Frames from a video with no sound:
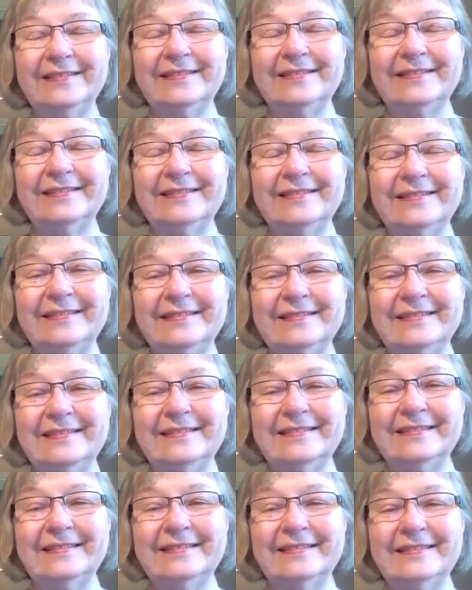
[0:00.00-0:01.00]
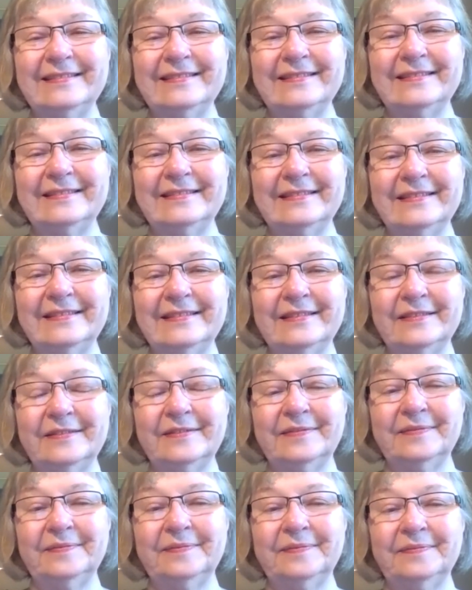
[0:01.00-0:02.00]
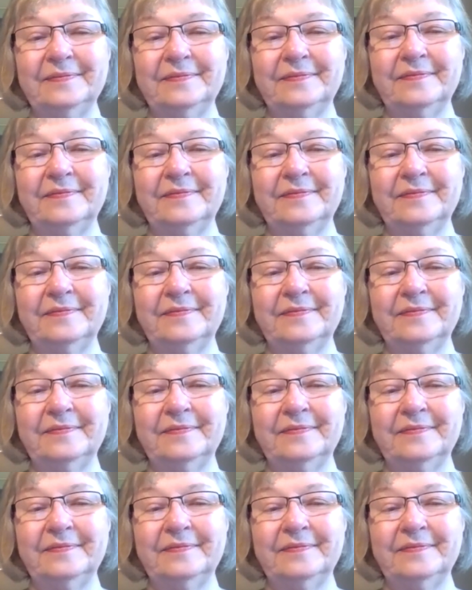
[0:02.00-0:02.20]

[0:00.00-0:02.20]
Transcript: No one is speaking in this clip.